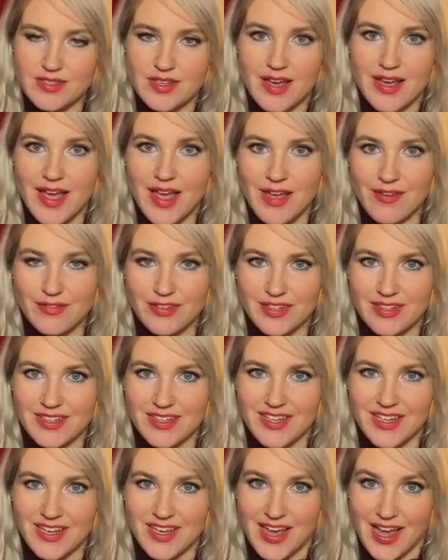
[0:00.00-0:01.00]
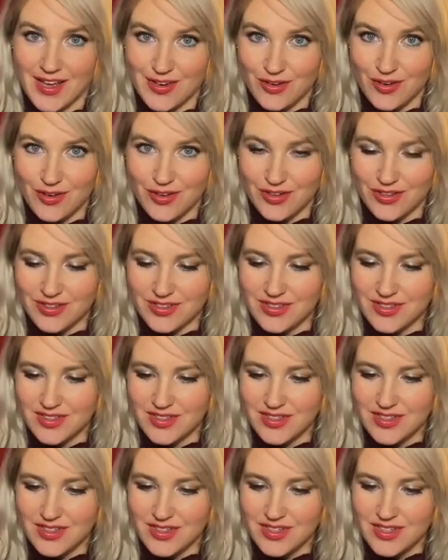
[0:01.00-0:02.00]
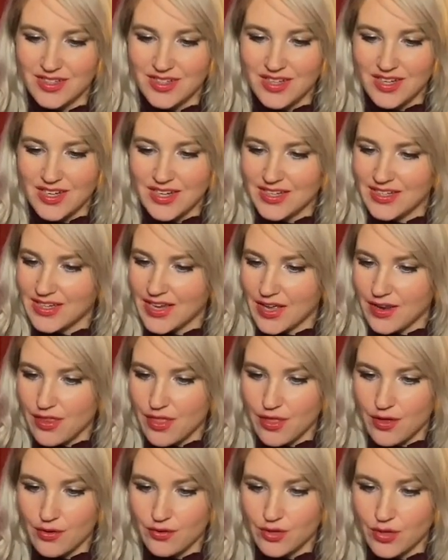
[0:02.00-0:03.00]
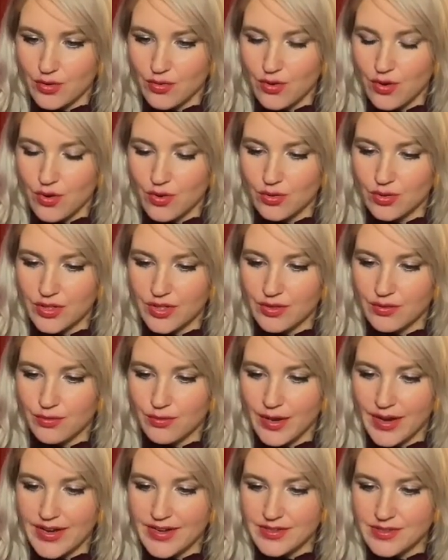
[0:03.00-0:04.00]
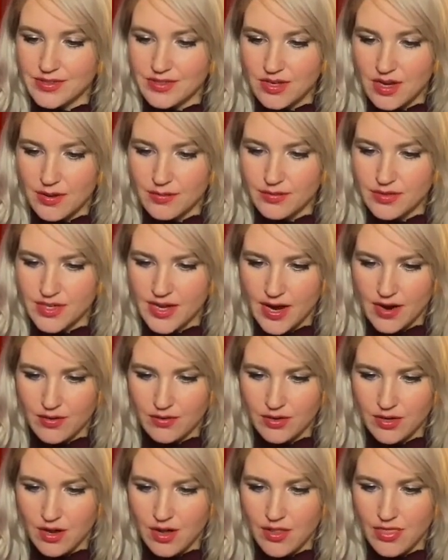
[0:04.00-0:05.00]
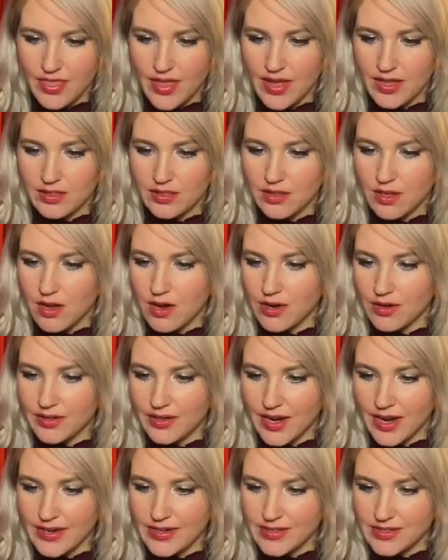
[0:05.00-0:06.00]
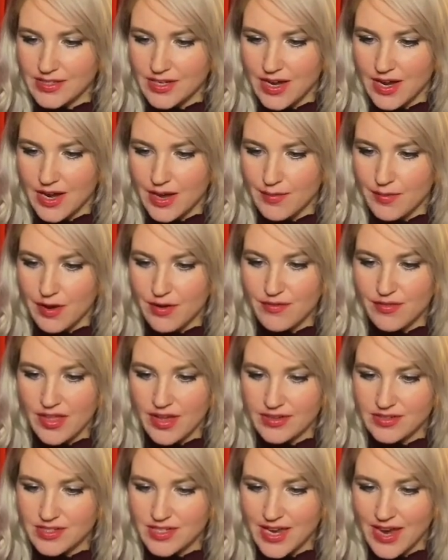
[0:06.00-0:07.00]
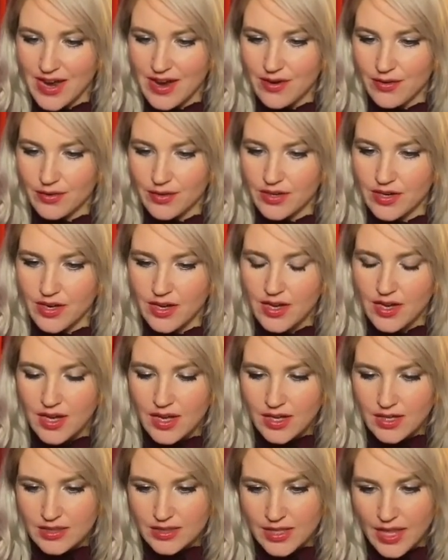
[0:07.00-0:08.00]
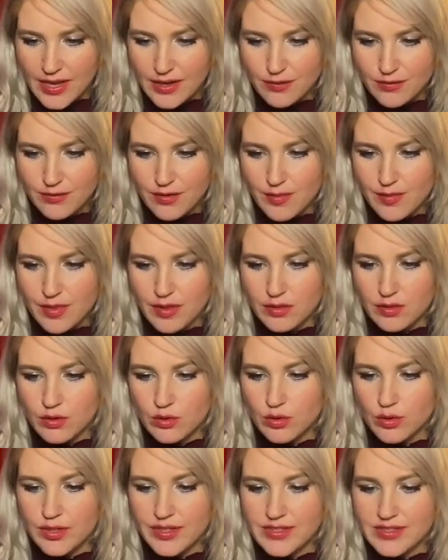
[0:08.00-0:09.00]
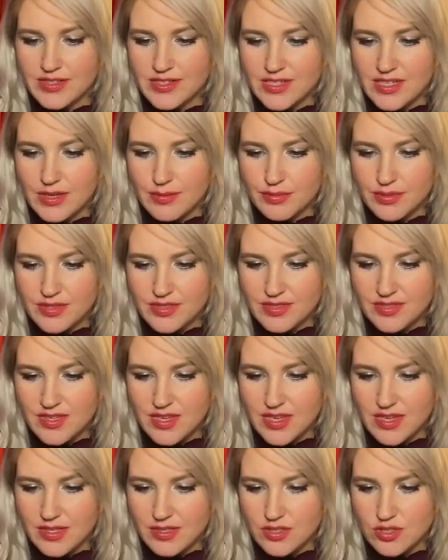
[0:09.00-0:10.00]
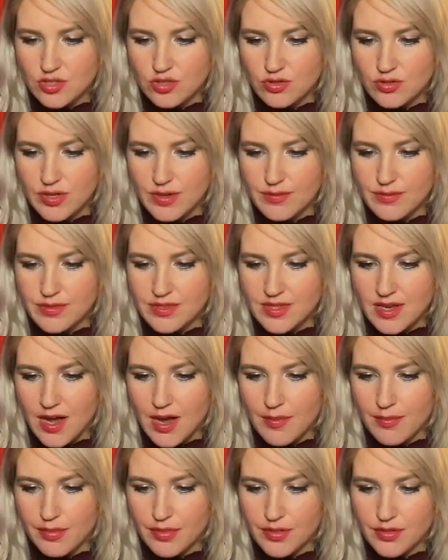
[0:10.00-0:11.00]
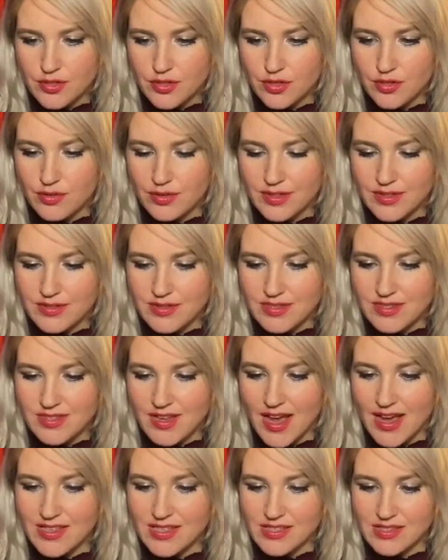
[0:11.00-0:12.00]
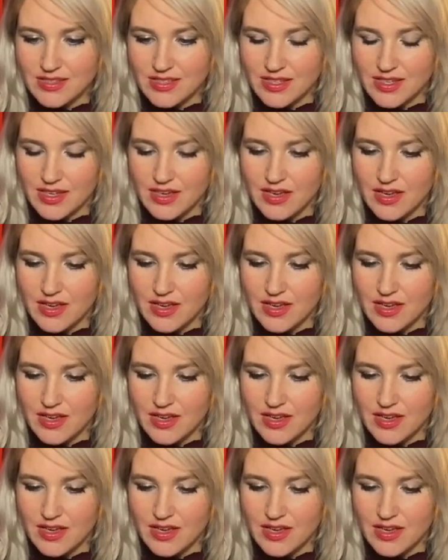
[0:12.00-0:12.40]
a heaven at all. Yet though no holy rays come down on that long night time of that town, light from the lurid deep sea streams up the turrets silently,